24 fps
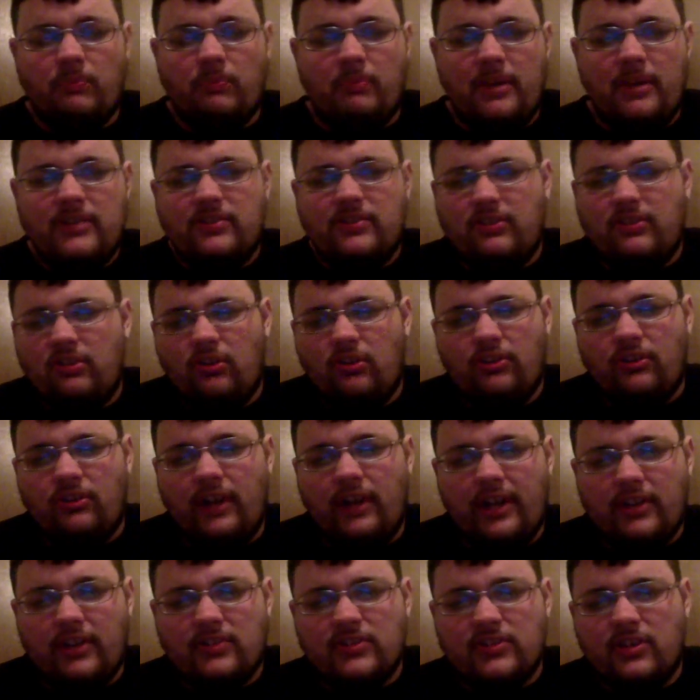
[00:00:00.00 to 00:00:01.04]
basically looked
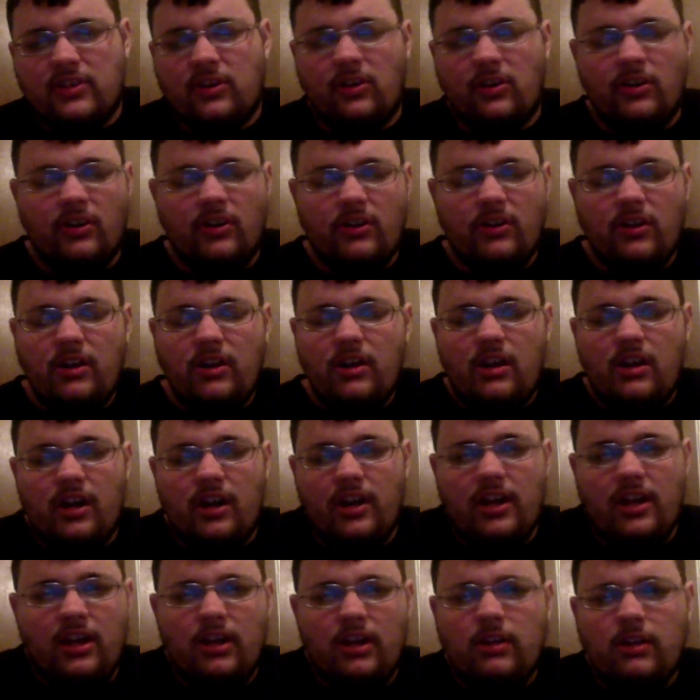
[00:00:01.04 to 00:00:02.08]
like Dishonored
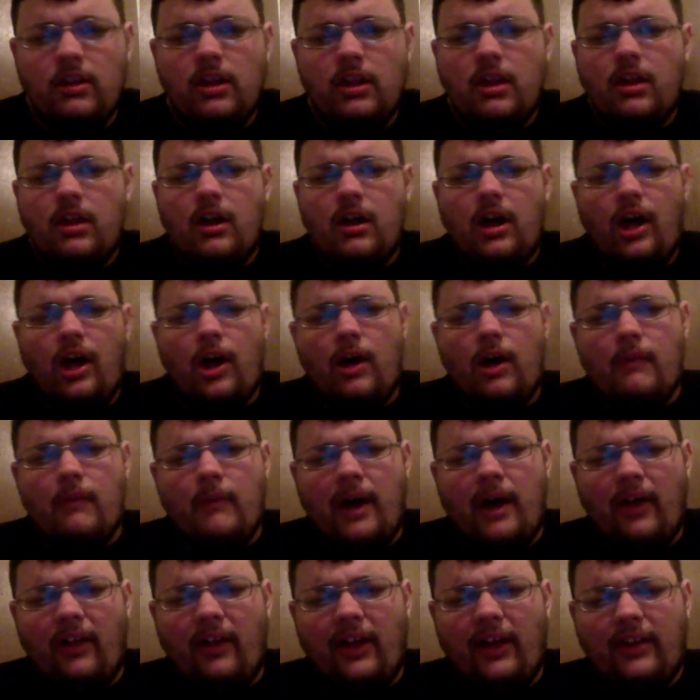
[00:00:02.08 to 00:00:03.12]
again.
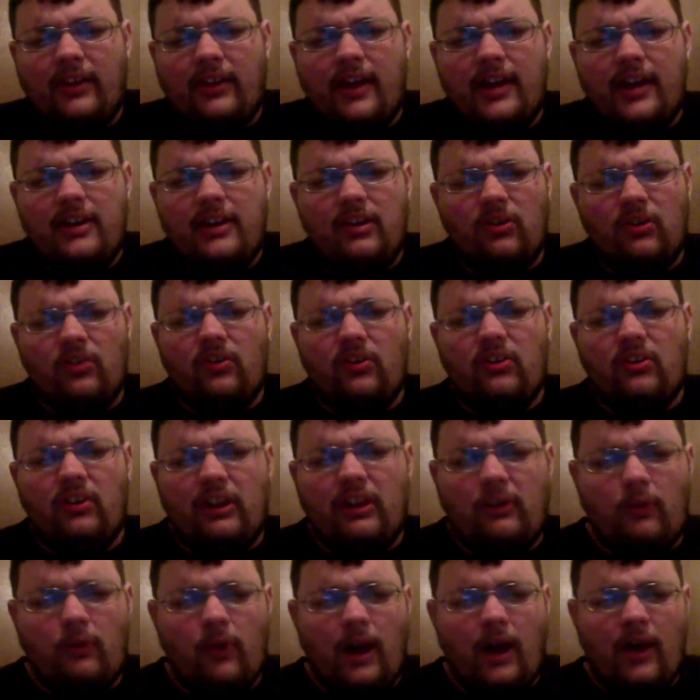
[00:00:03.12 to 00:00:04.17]
I didn't really
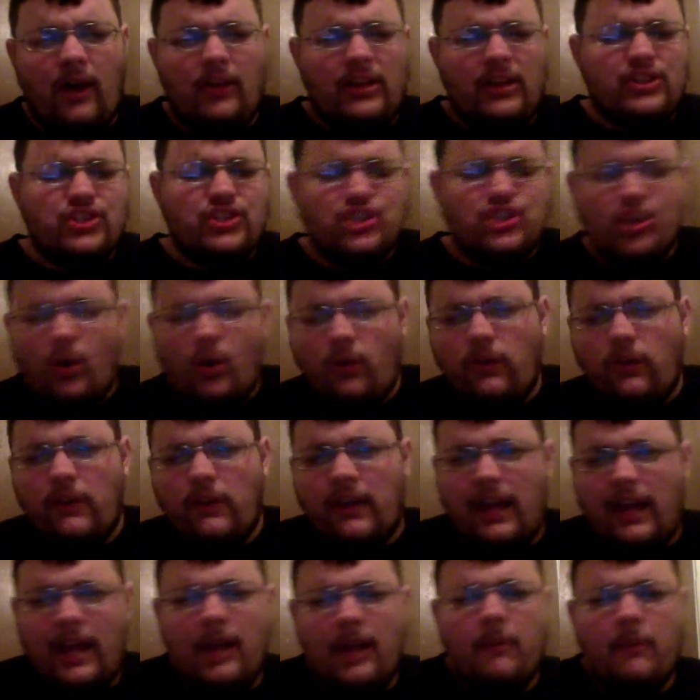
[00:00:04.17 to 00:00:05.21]
like how they showed the
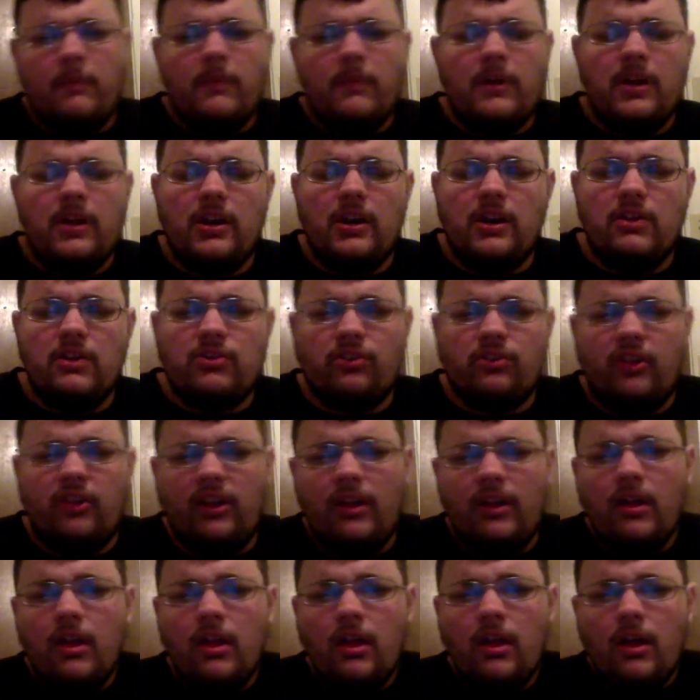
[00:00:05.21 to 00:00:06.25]
game initially.
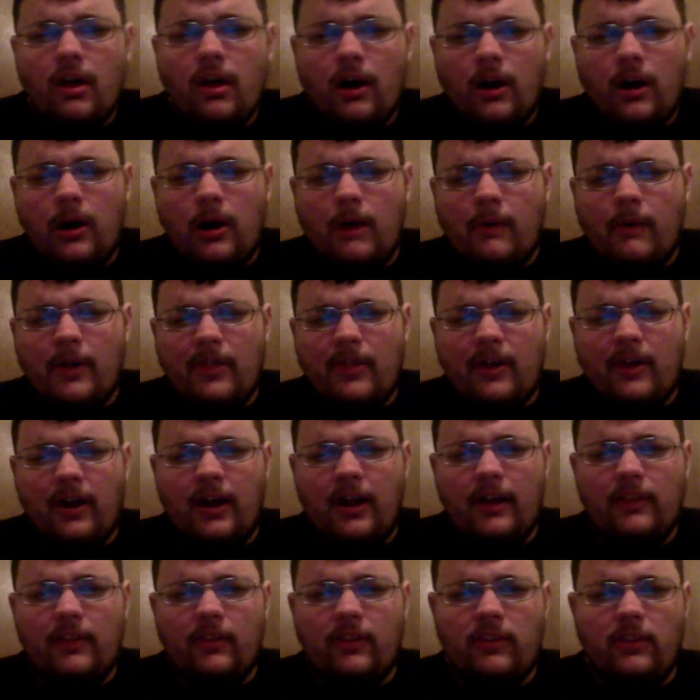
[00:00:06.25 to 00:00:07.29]
I
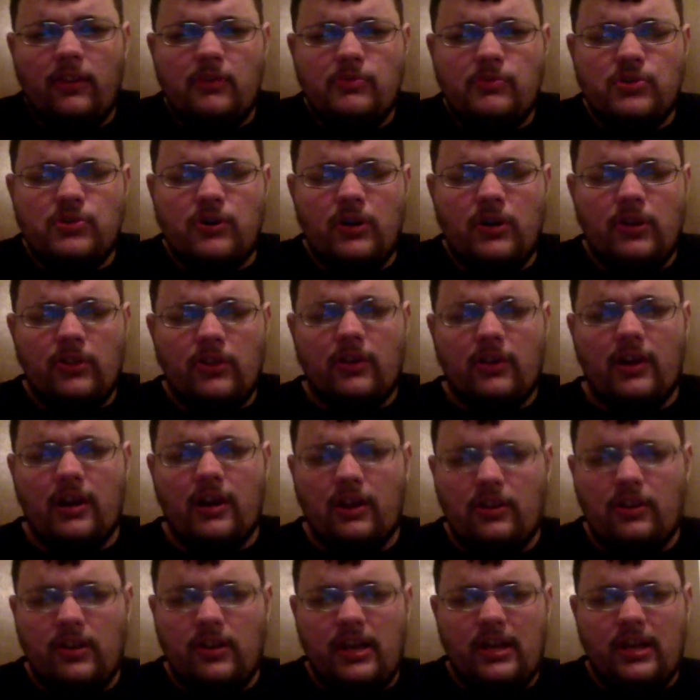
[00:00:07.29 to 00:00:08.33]
thought them showing kind
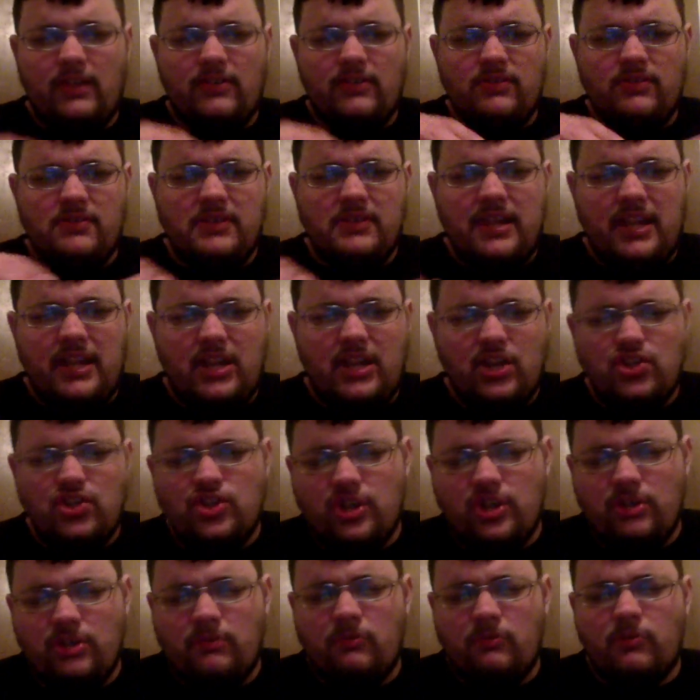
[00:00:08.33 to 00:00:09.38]
of the
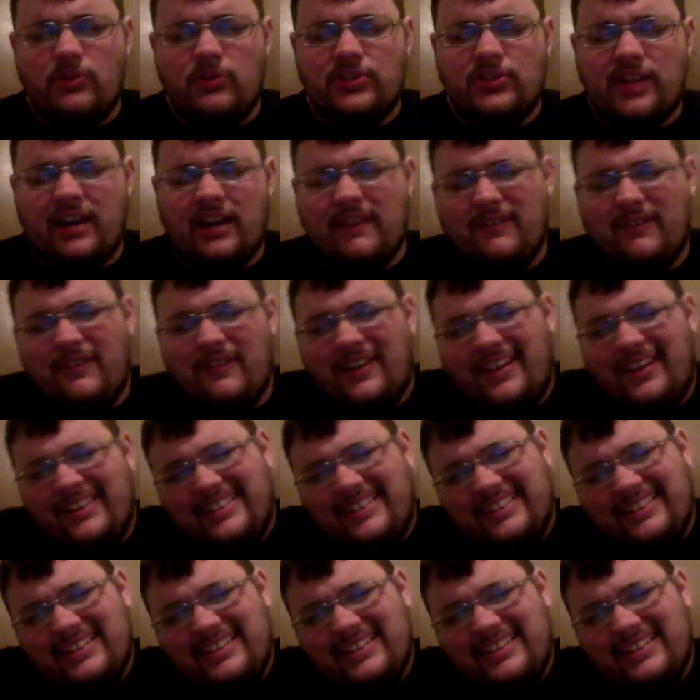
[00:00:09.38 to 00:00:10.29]
engine was kind of like,